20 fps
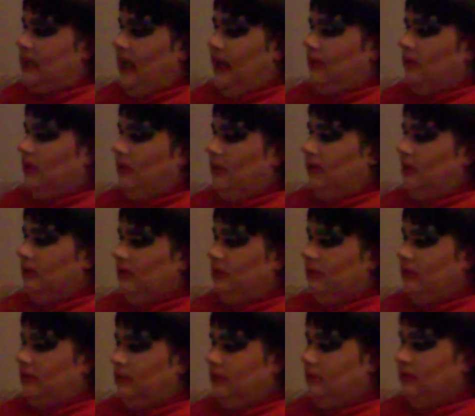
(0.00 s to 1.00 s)
table.
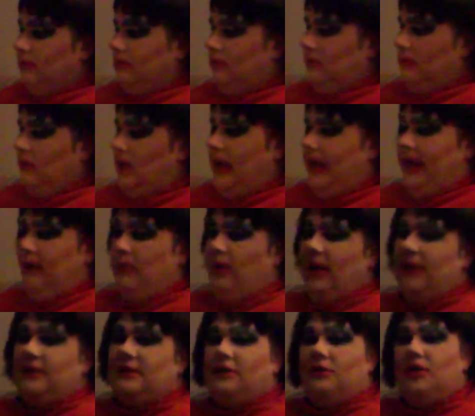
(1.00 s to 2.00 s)
Well,
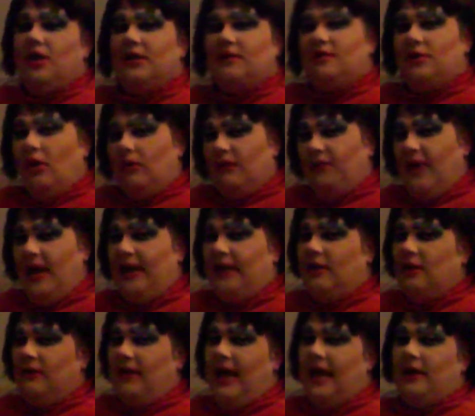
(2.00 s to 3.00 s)
anyways, just don't
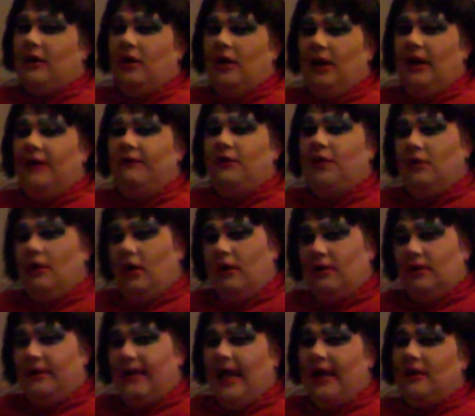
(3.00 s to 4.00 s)
think you're that good. If you know
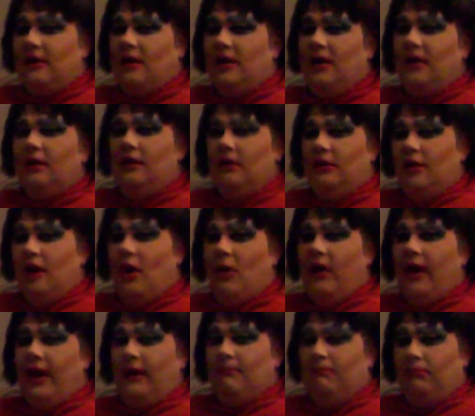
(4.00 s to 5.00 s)
you're that good,
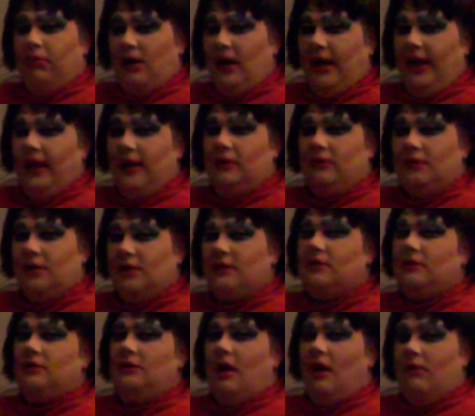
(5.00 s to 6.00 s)
know it and bring it.
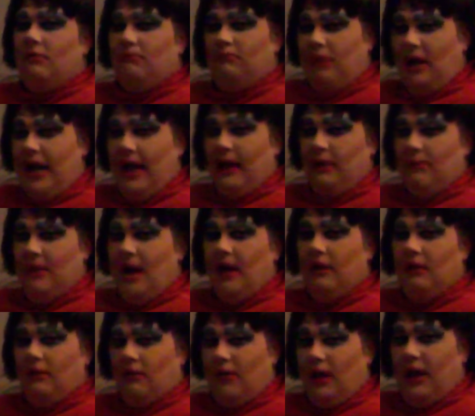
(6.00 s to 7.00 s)
Just don't brag about
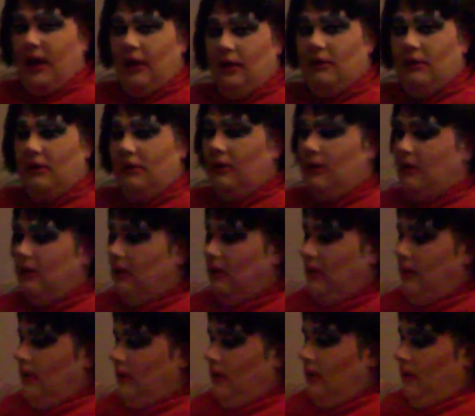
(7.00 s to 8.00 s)
it, okay?
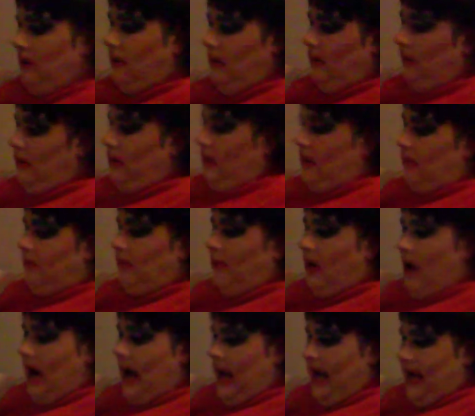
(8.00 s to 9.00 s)

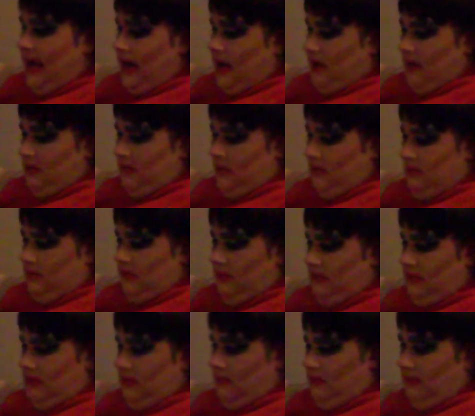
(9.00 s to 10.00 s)
Mariah,
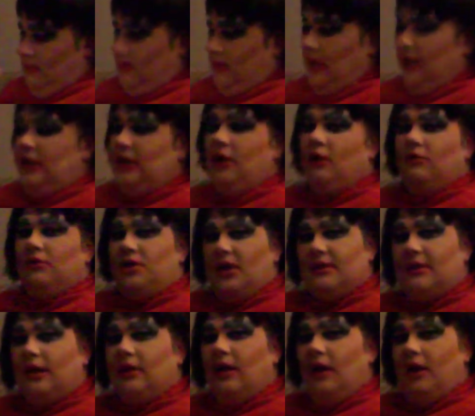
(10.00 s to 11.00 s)
you're
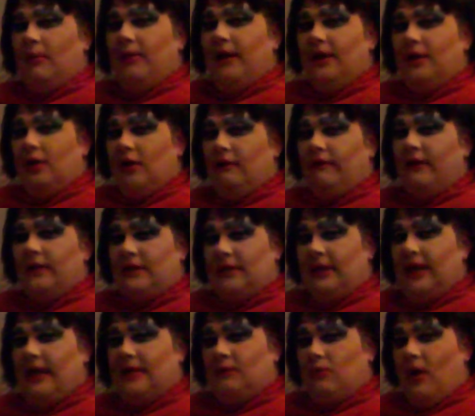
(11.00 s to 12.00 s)
just a little bit nervous,
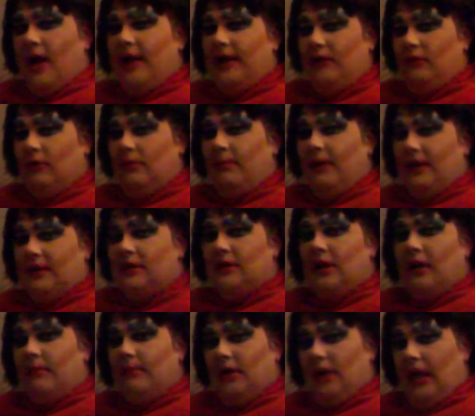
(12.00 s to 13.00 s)
and that's why you were
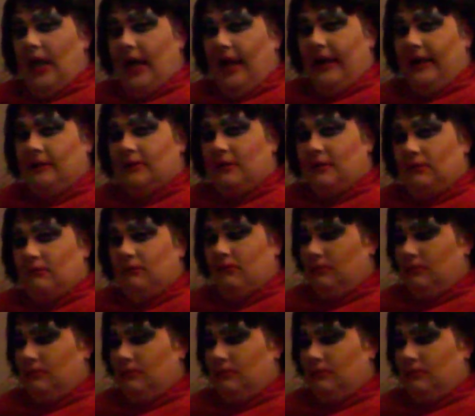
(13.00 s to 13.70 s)
messing up your lines.